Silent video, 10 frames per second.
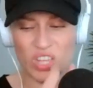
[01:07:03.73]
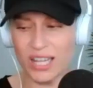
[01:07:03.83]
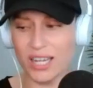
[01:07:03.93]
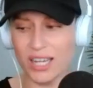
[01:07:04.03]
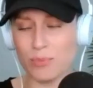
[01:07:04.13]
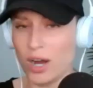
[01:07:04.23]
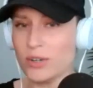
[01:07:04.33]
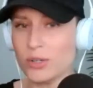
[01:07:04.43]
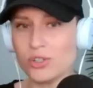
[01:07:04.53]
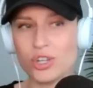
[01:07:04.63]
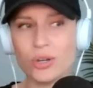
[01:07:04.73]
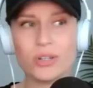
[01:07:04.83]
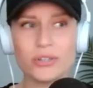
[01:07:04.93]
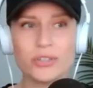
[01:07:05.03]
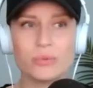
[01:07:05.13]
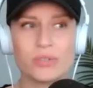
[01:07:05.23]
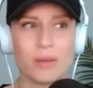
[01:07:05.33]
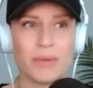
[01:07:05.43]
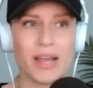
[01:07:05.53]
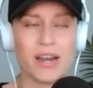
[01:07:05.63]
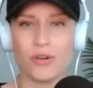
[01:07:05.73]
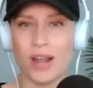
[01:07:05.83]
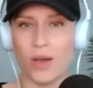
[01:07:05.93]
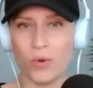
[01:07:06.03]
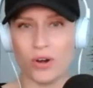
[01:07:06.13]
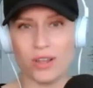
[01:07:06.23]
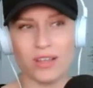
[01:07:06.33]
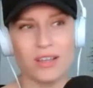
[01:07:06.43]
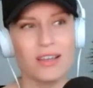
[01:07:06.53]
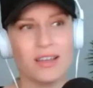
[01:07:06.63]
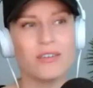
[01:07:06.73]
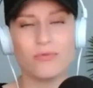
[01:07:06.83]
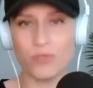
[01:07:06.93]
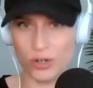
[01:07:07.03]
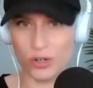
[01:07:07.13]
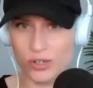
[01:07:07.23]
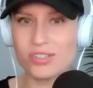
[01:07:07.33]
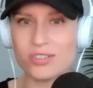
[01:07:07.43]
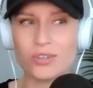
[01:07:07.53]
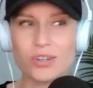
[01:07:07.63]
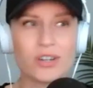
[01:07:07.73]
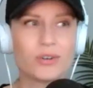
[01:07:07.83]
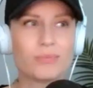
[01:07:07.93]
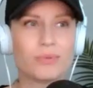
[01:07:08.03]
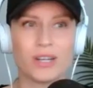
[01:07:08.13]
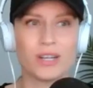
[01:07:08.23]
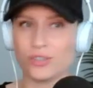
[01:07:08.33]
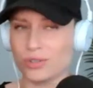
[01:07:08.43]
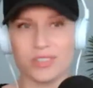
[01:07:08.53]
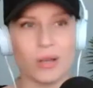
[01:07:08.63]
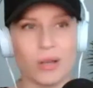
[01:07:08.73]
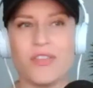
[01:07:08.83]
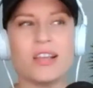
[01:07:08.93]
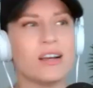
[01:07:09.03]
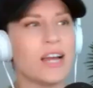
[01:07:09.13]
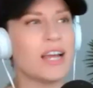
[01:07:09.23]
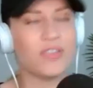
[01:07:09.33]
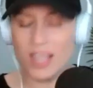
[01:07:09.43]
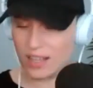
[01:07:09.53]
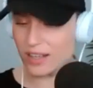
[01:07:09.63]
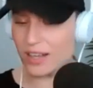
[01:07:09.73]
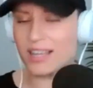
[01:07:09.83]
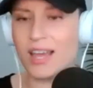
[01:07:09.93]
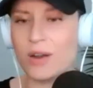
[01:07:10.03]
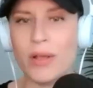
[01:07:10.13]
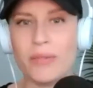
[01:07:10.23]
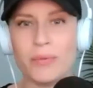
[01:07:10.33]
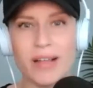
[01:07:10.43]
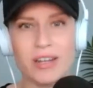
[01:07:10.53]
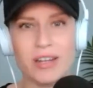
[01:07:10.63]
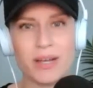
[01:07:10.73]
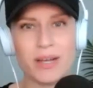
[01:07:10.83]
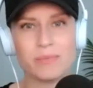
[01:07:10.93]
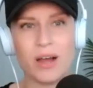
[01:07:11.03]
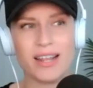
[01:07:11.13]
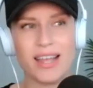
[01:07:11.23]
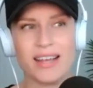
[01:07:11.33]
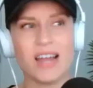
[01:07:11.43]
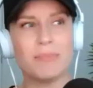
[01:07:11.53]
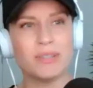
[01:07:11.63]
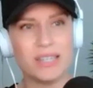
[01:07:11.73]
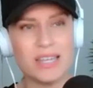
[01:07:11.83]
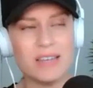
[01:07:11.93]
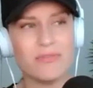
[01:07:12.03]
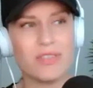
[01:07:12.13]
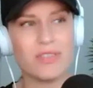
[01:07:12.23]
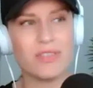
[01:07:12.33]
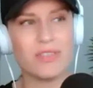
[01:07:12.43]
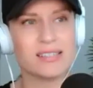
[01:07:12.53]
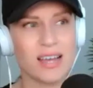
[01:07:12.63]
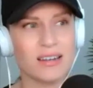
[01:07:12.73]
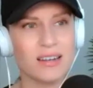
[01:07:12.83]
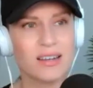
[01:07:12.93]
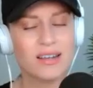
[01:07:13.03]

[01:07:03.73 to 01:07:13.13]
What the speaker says: like a Bravo show. Clearly it was done by another network first or another production or some. I think again, Reality Bites podcast, I believe they said